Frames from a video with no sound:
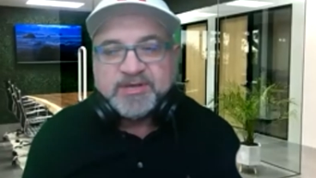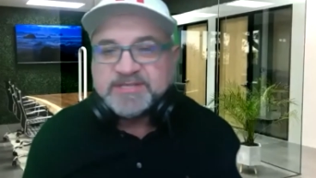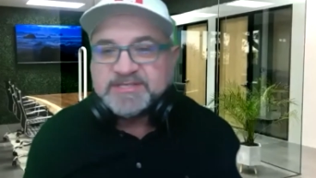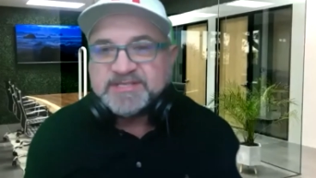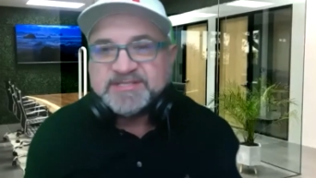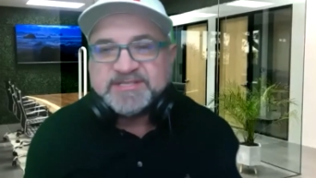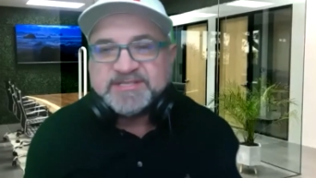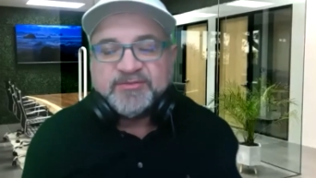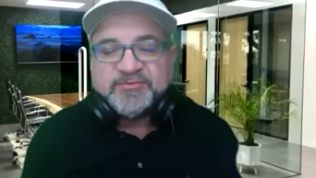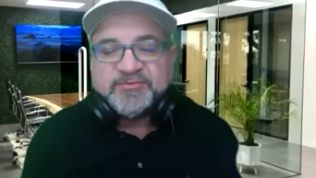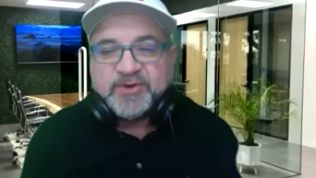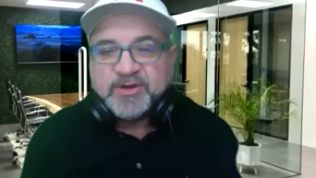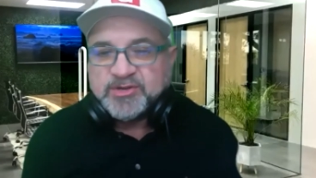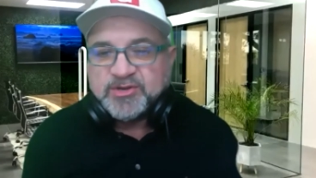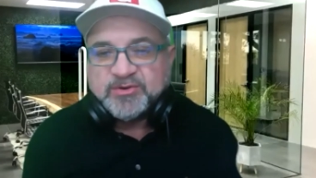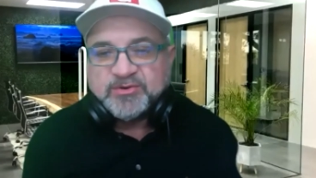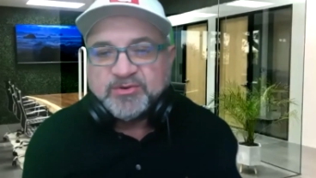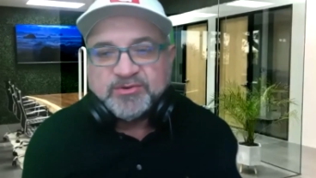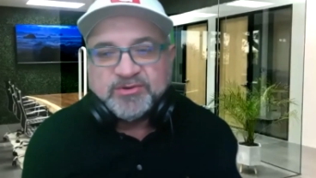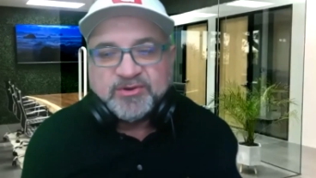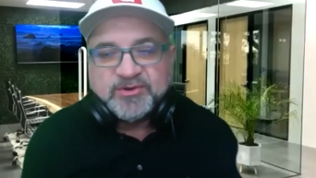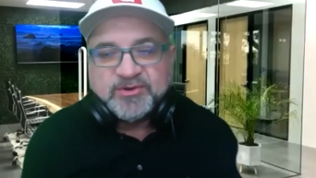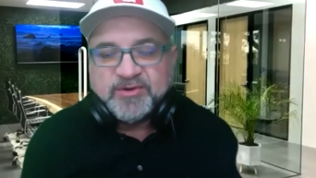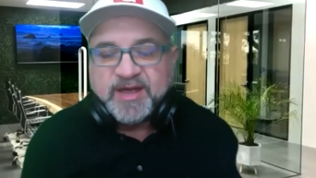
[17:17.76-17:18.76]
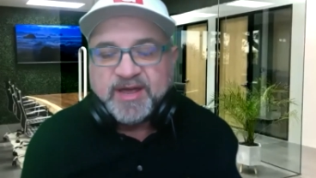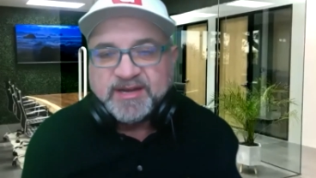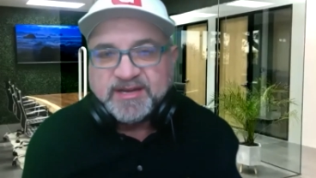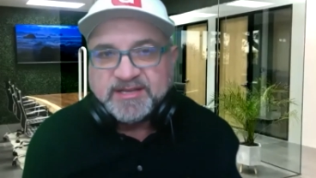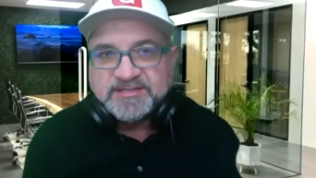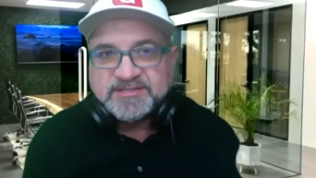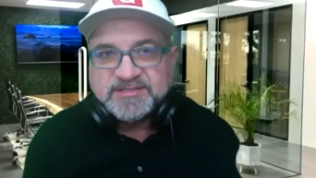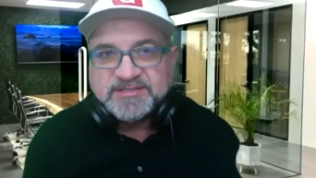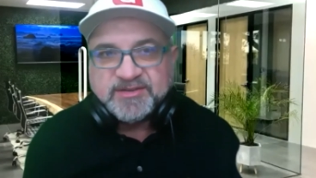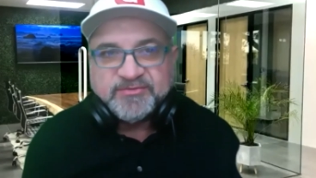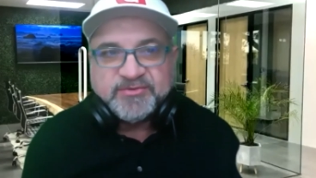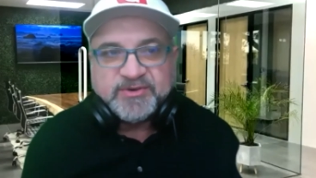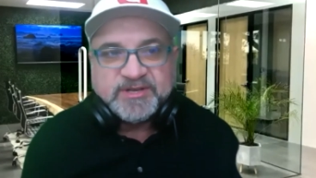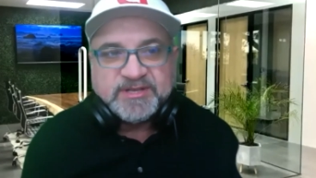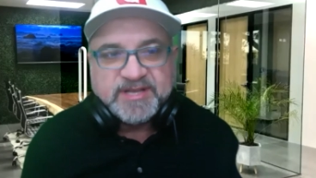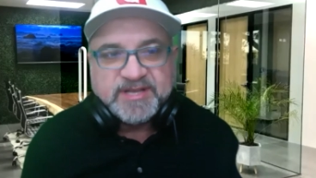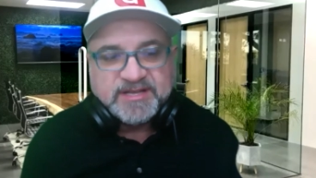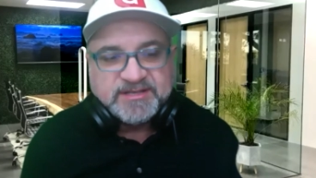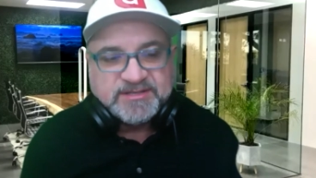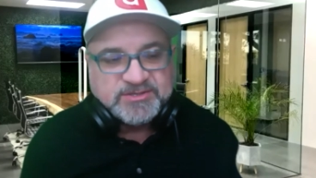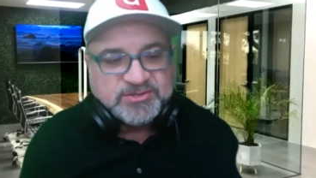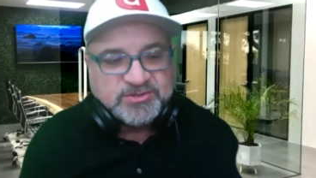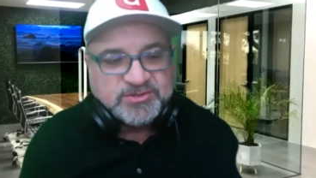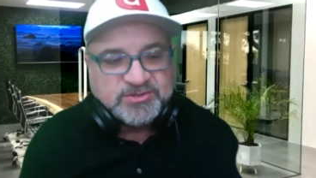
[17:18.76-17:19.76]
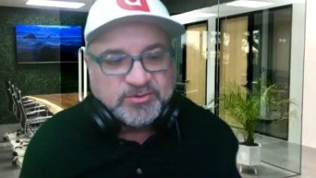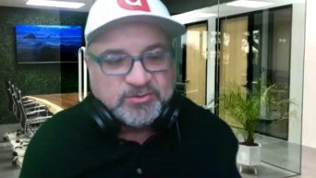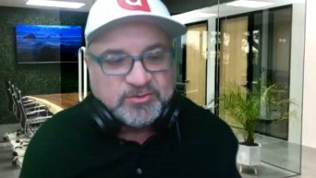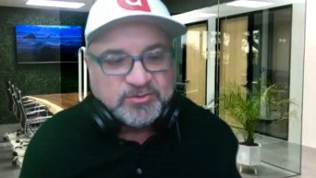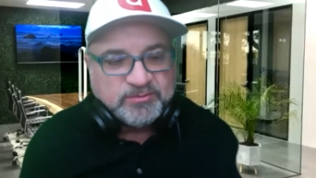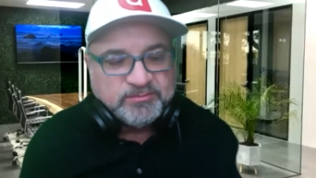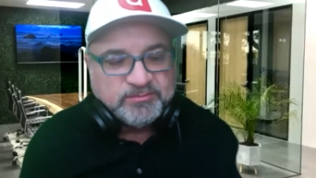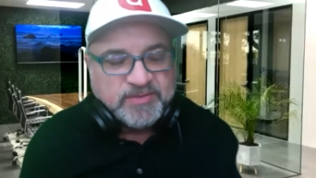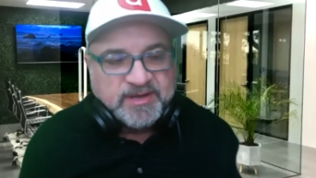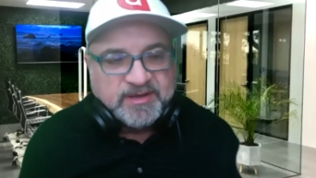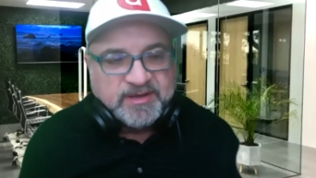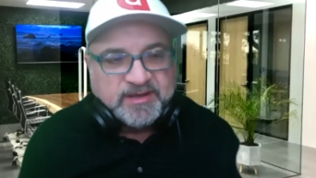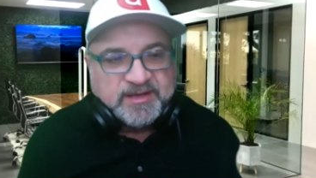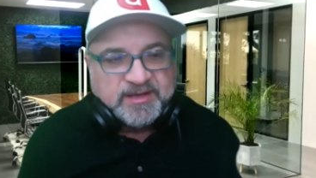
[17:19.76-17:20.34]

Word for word: a few of them and i'm like this is right. very it's cool different than zoom